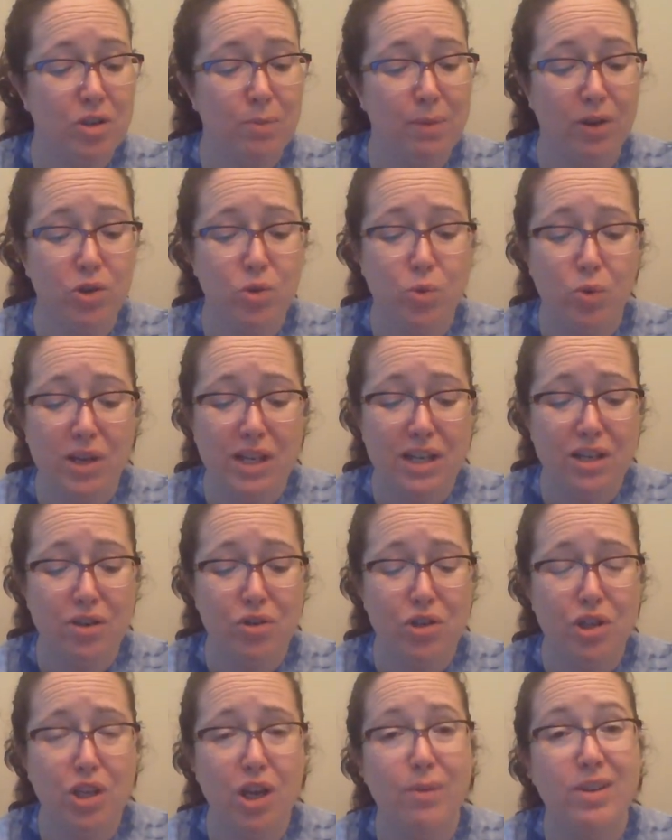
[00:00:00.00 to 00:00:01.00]
about 20
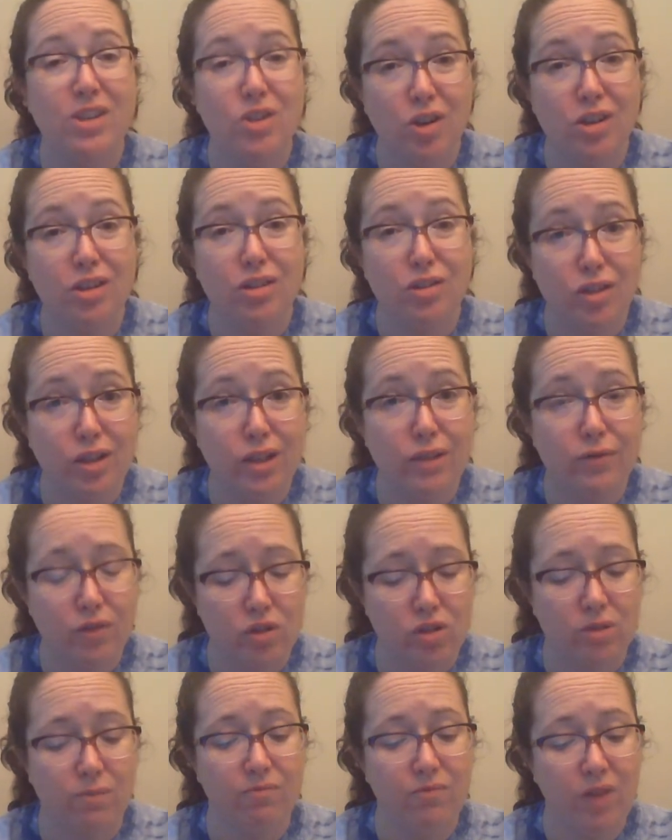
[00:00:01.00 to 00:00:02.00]
years ago, he started looking for
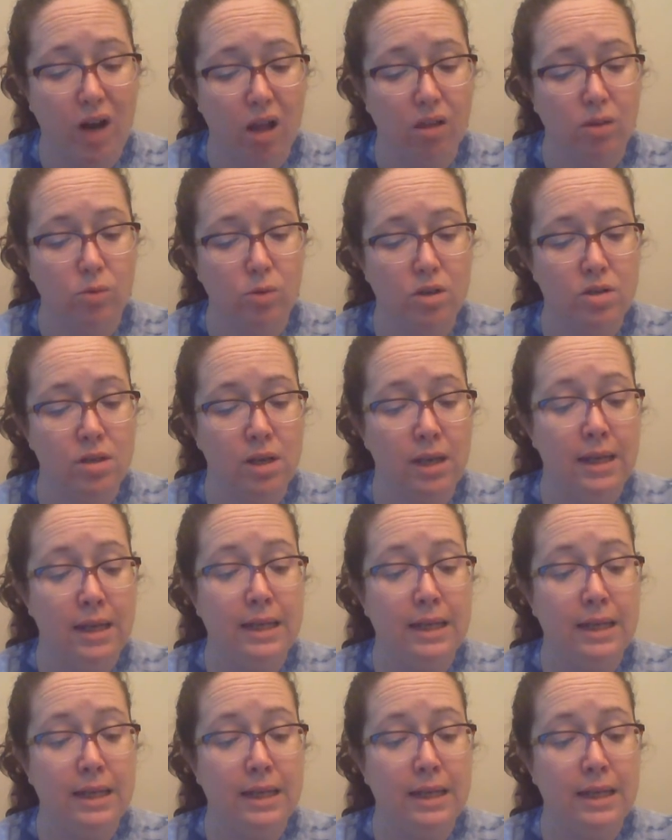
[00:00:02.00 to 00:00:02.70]
some followers.